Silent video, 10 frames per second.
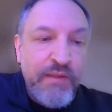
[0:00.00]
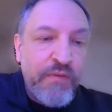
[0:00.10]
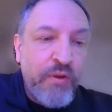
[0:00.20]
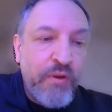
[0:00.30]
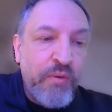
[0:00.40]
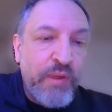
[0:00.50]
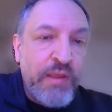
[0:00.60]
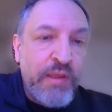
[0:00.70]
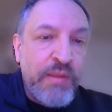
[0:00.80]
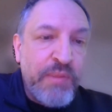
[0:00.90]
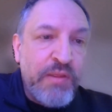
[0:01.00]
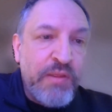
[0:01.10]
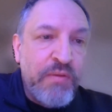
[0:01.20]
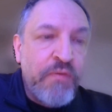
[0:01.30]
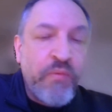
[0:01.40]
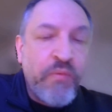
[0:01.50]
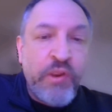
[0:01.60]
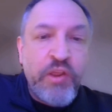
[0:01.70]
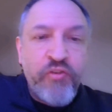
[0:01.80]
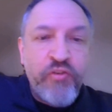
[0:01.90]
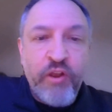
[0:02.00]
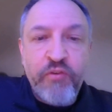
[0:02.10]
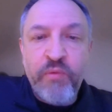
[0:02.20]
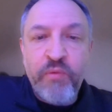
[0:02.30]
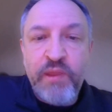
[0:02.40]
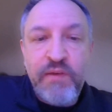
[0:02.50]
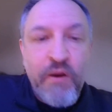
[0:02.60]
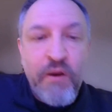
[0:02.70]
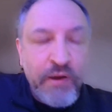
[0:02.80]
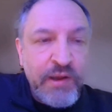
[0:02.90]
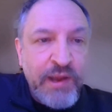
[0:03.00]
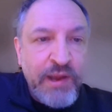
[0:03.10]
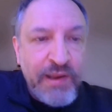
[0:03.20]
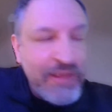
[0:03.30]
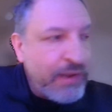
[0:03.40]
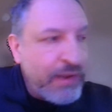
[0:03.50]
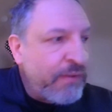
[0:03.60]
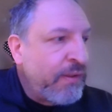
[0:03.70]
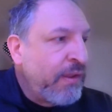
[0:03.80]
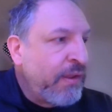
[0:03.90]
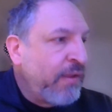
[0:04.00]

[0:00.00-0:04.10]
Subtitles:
So it can be used in conjunction with a targeted antenna.